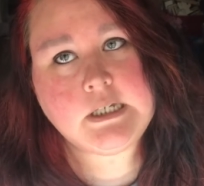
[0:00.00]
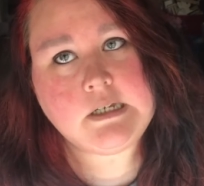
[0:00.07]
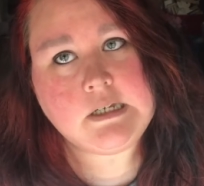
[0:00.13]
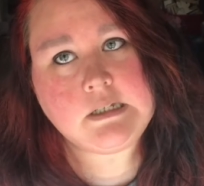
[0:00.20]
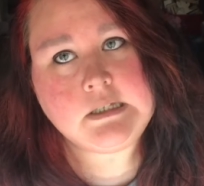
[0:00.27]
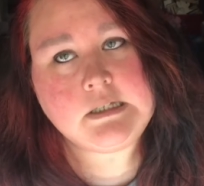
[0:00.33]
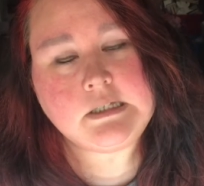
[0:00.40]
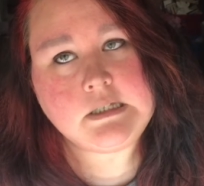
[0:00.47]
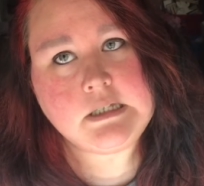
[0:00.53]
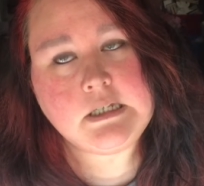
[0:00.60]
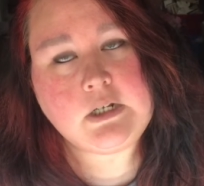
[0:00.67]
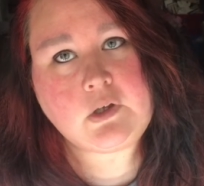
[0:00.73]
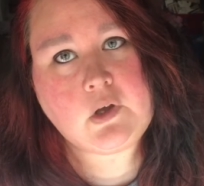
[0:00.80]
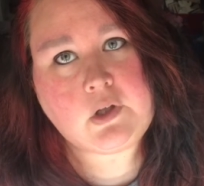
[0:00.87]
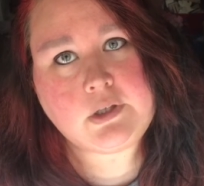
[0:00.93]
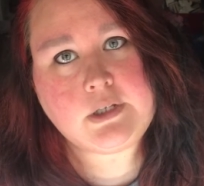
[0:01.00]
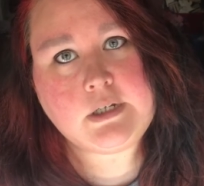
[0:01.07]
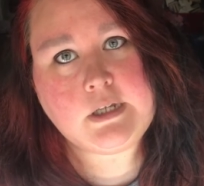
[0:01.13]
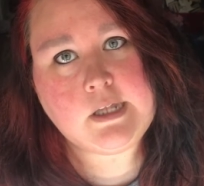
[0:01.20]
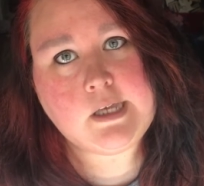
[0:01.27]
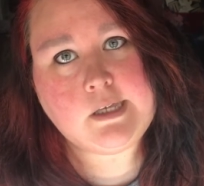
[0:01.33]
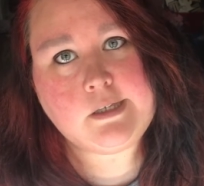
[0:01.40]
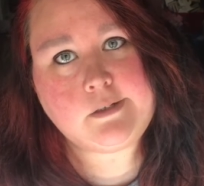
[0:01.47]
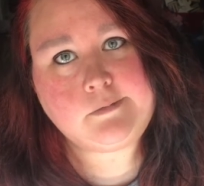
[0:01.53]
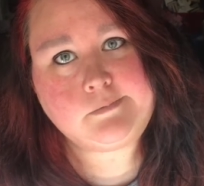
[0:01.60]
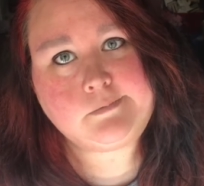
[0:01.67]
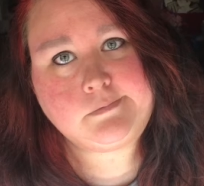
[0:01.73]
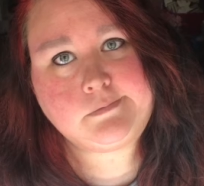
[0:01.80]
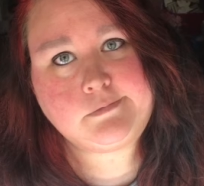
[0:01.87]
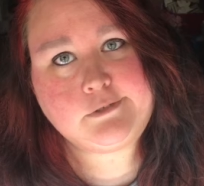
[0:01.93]
and need to call it a day.
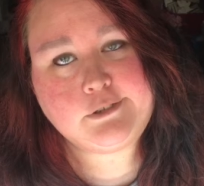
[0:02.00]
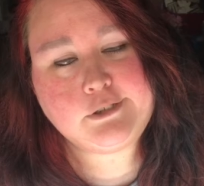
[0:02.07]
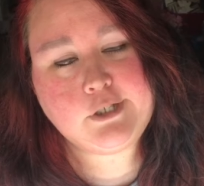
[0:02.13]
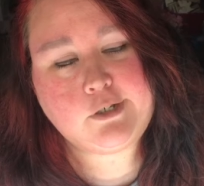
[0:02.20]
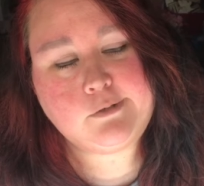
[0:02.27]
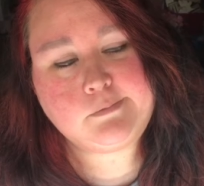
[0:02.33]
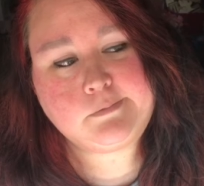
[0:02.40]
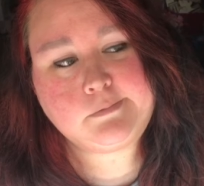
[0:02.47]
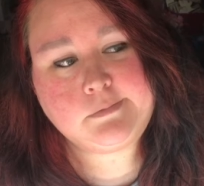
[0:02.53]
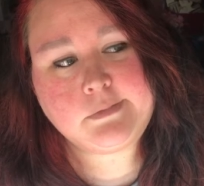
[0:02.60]
So